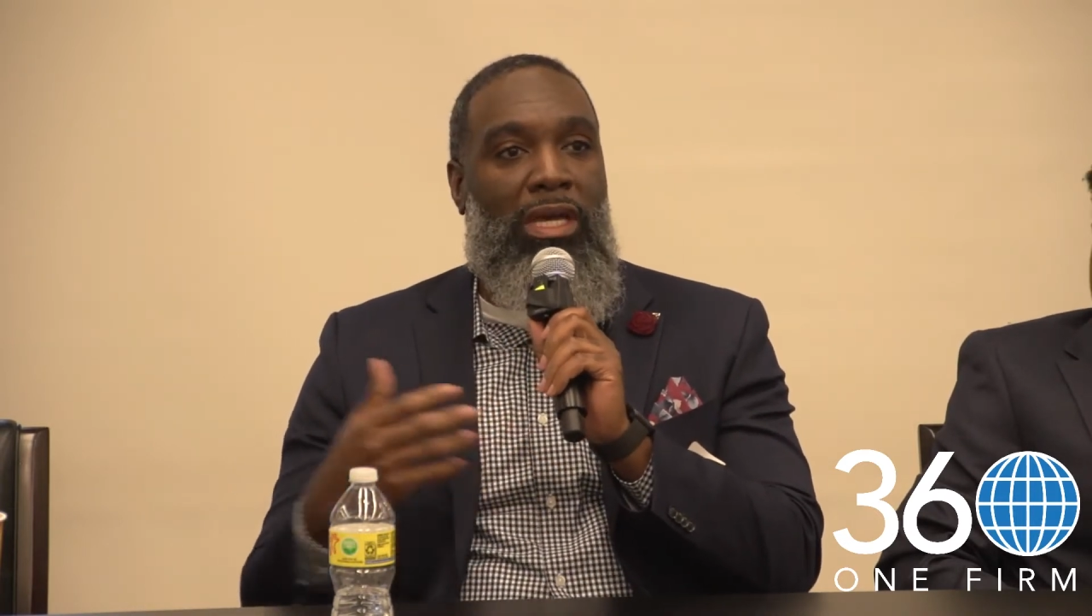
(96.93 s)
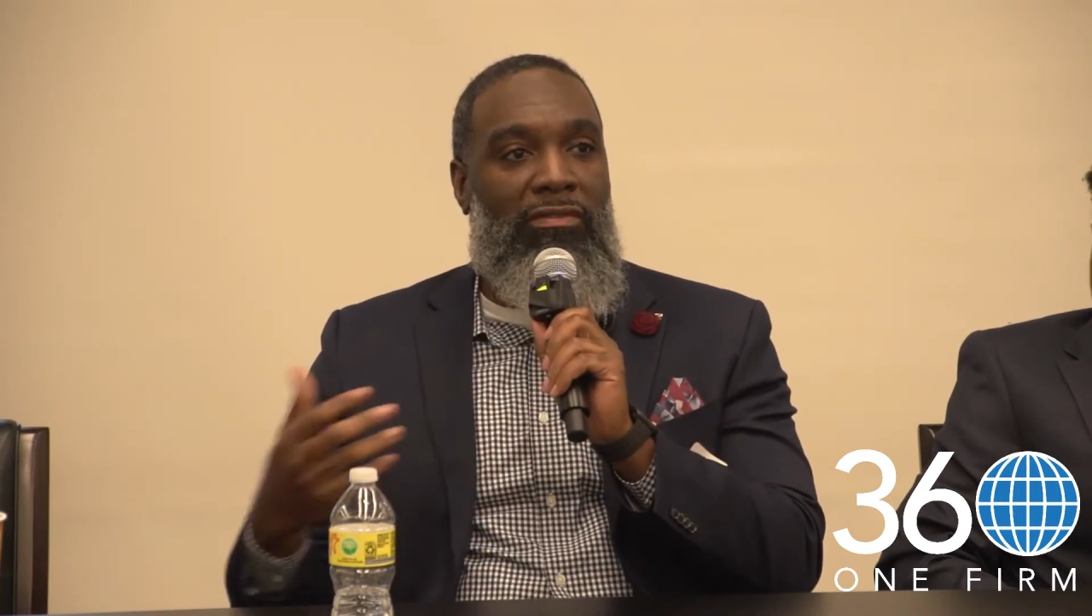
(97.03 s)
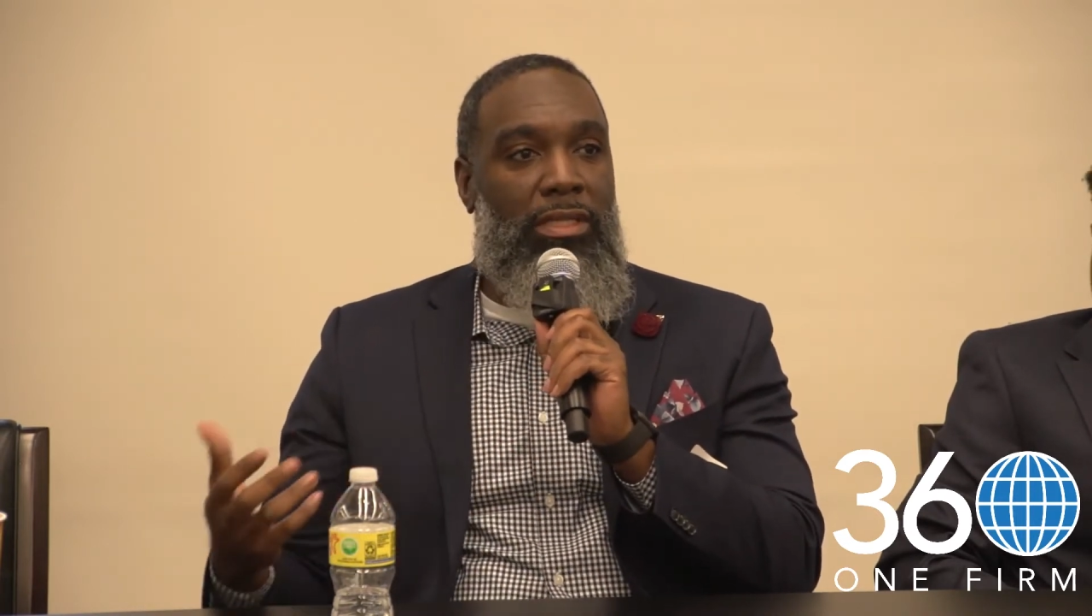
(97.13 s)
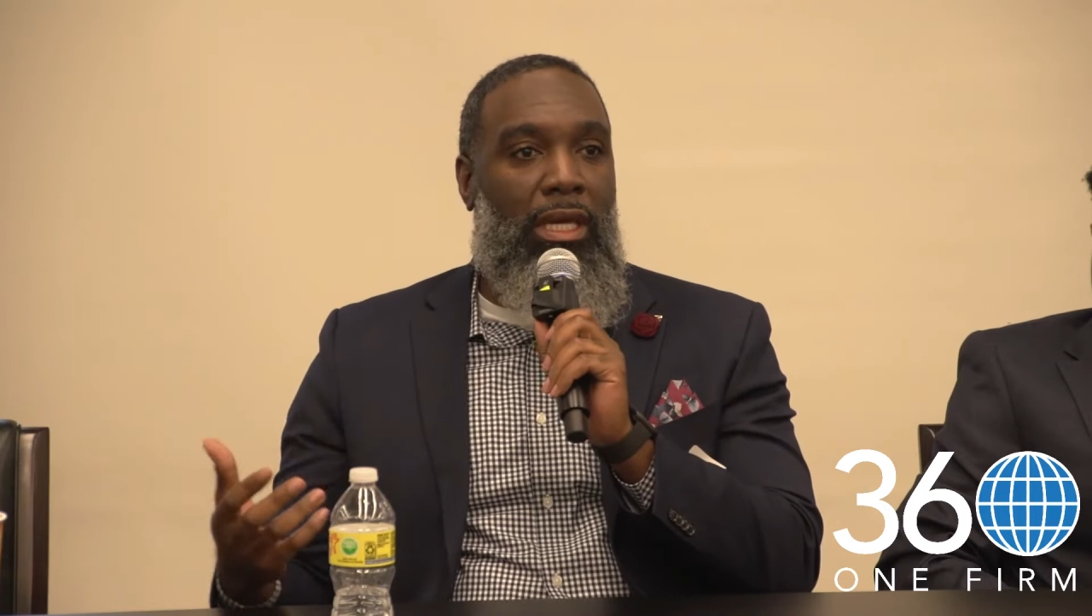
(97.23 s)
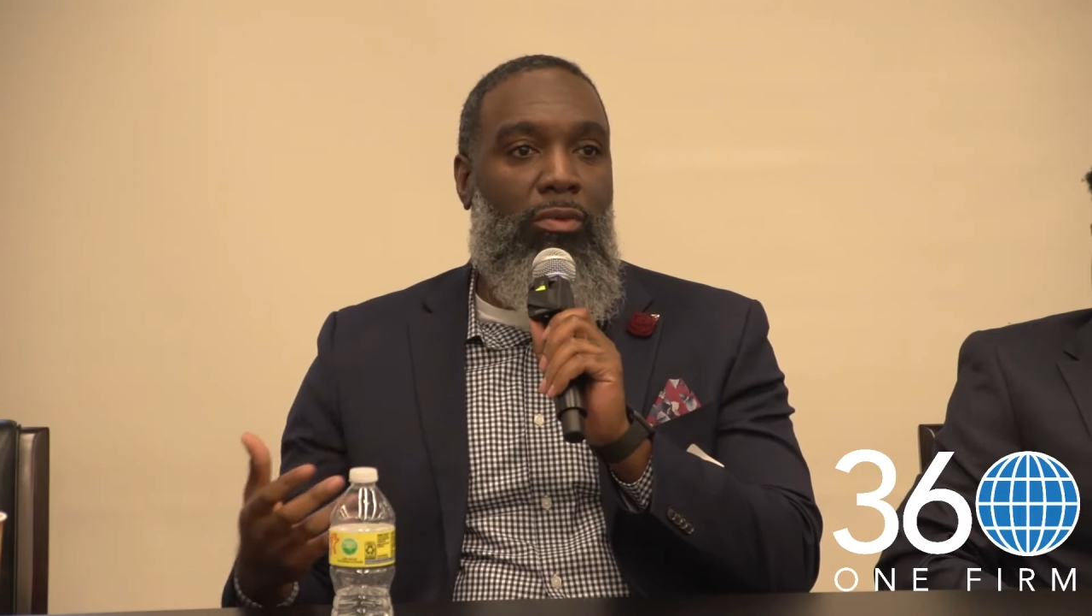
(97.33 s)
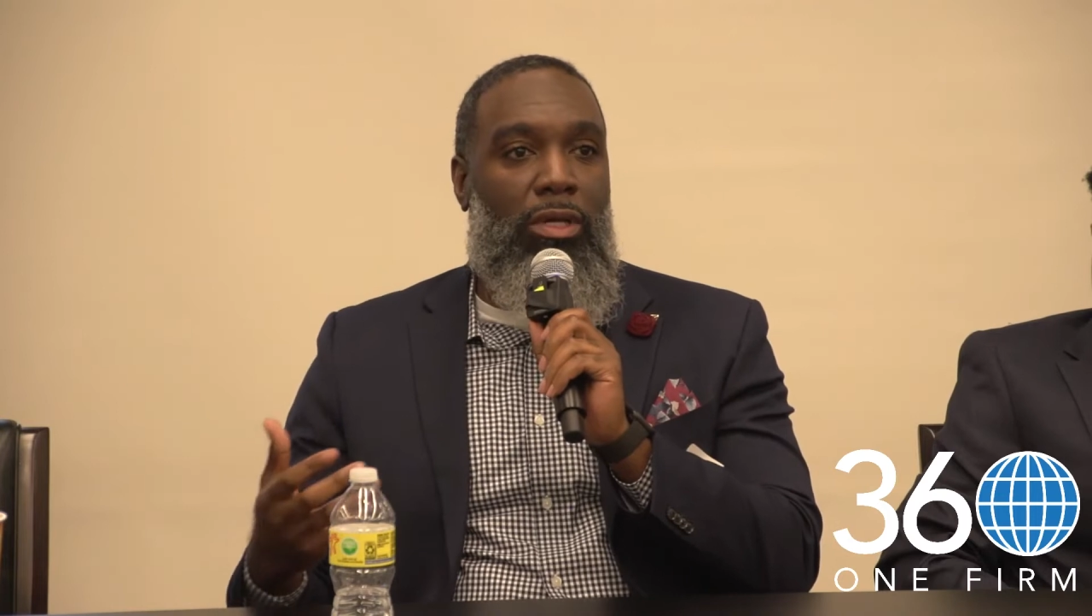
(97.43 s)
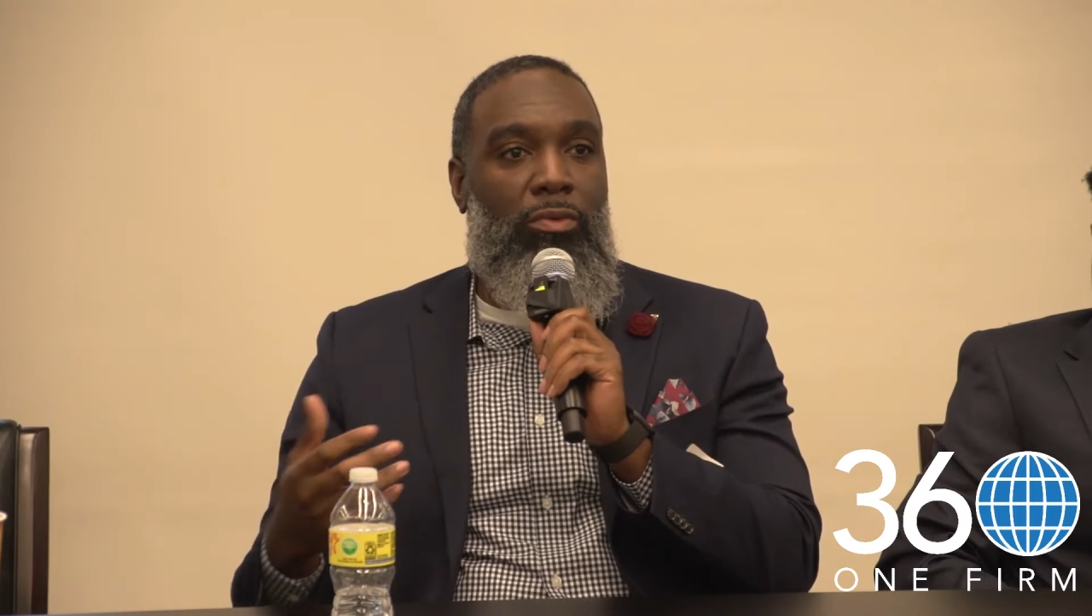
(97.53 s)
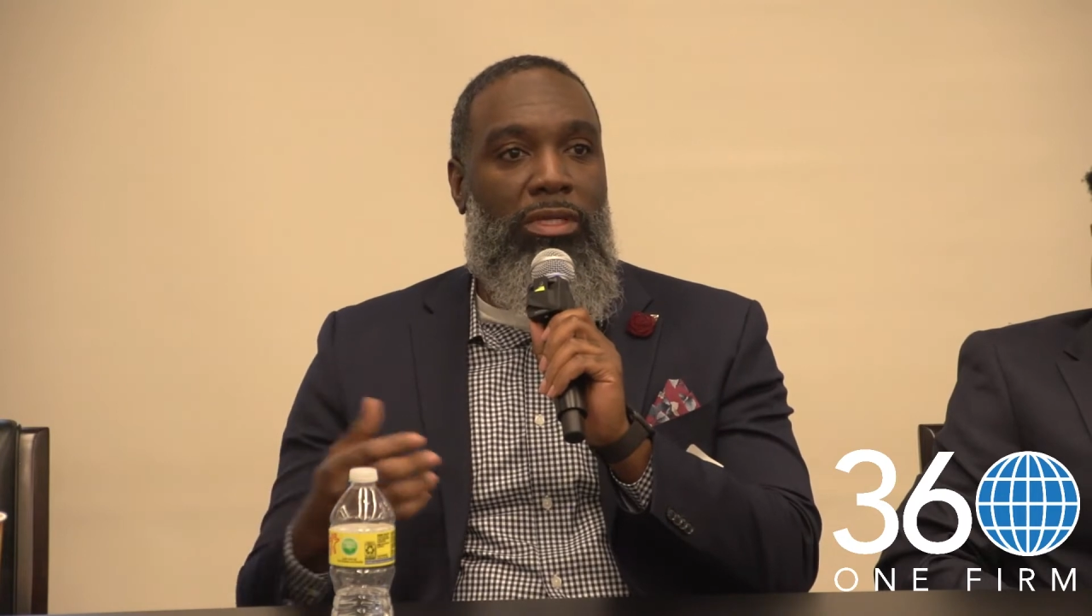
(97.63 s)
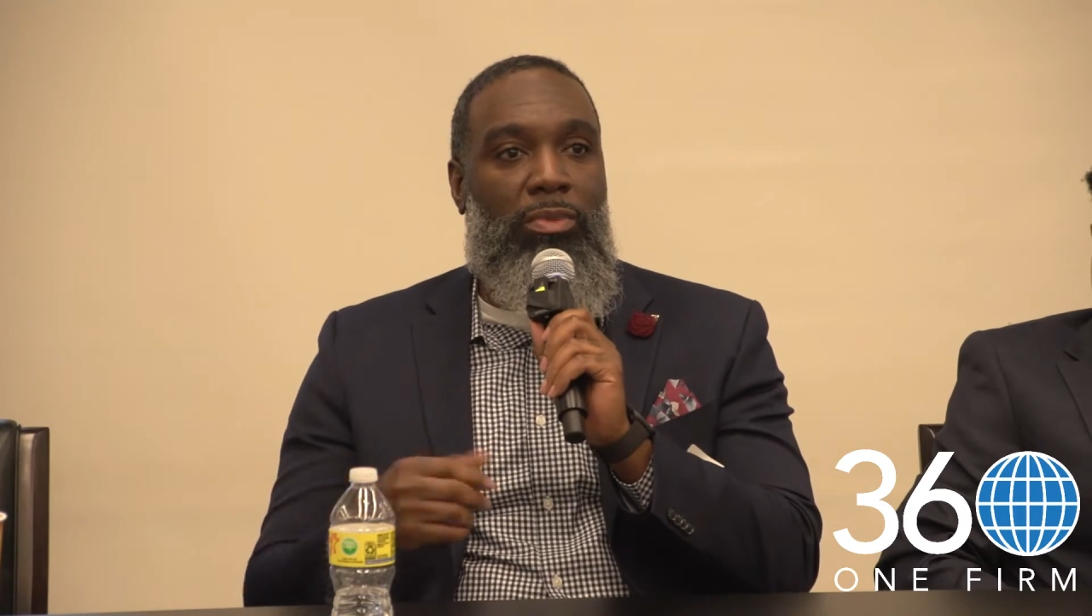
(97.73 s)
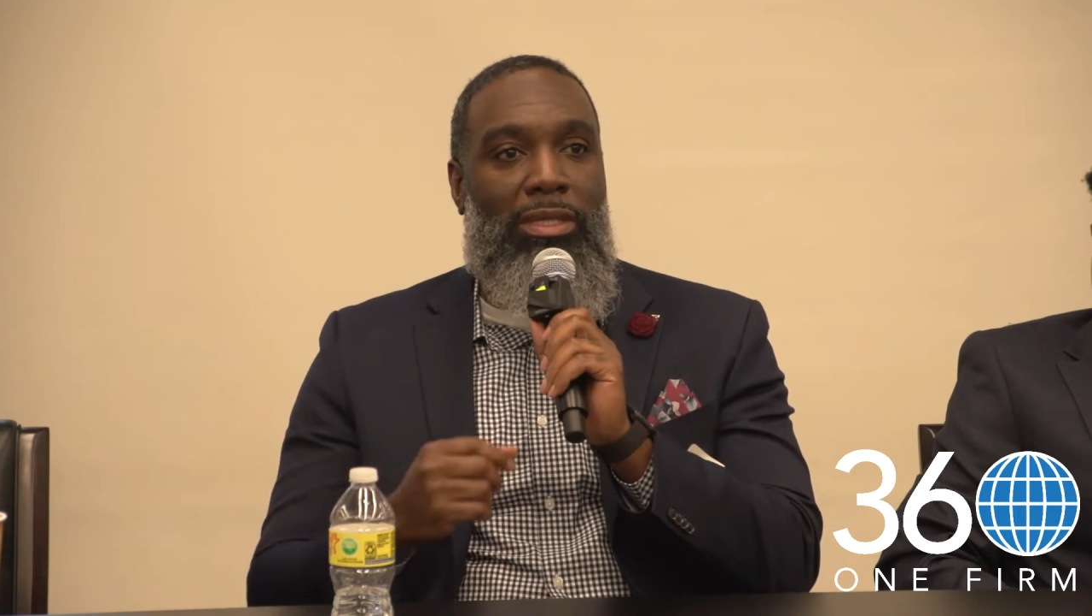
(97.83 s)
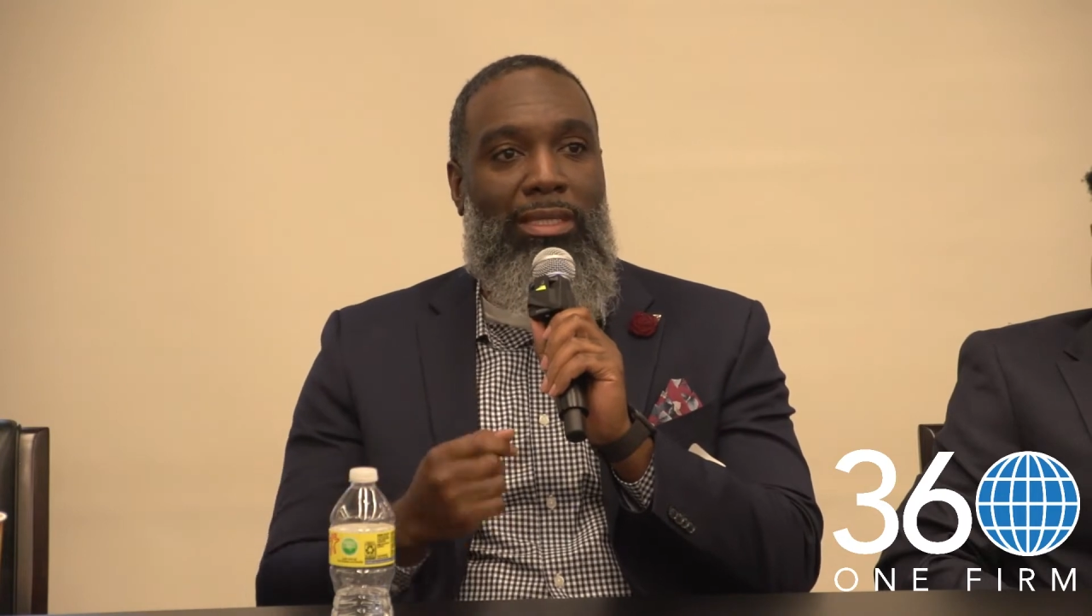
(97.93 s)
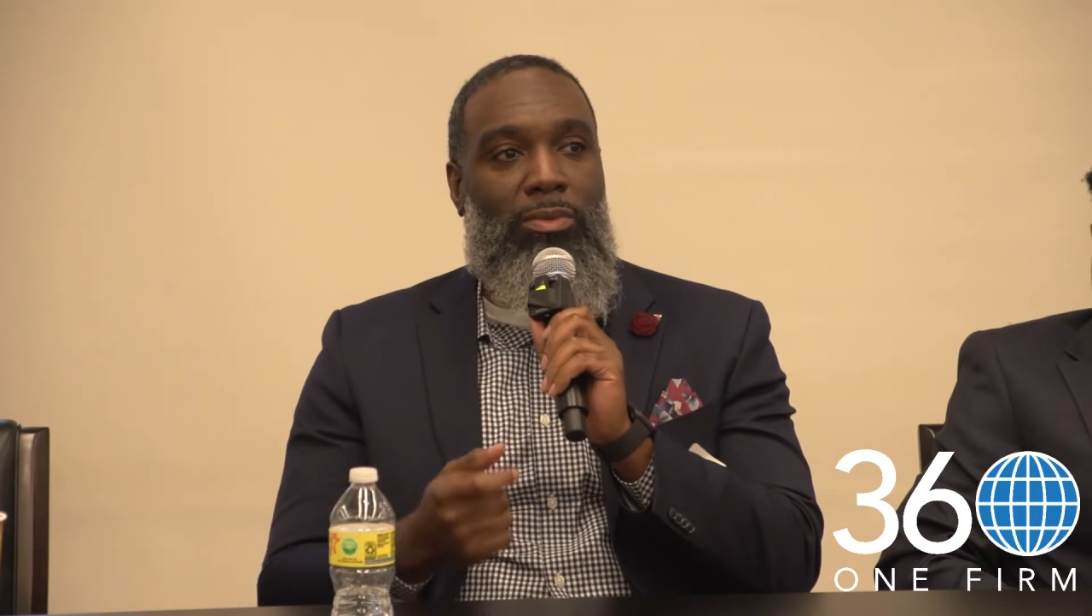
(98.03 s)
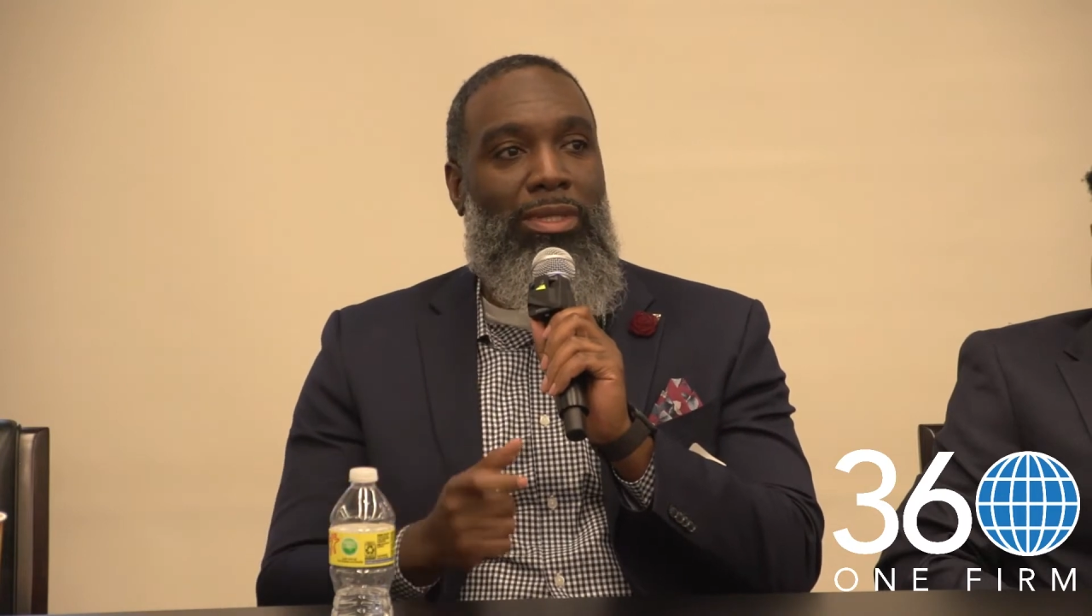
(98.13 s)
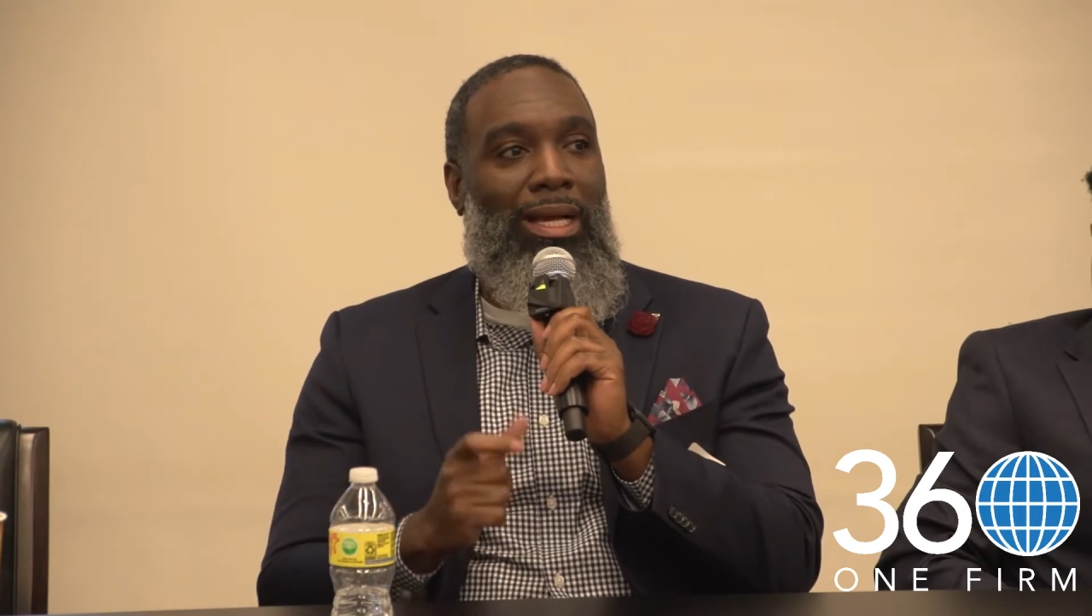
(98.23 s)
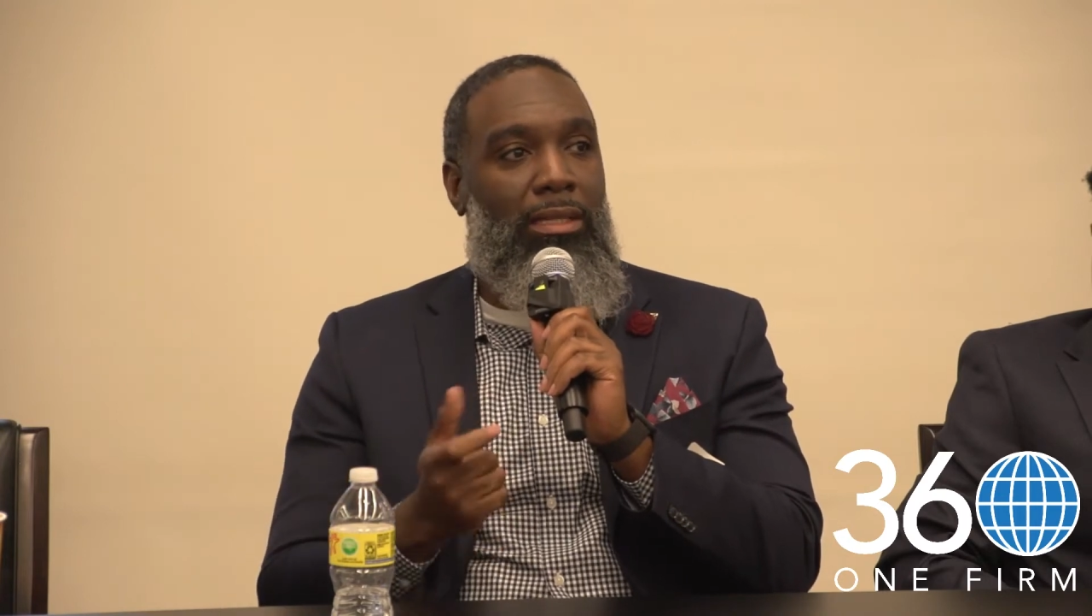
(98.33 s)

have a network with, but guess what?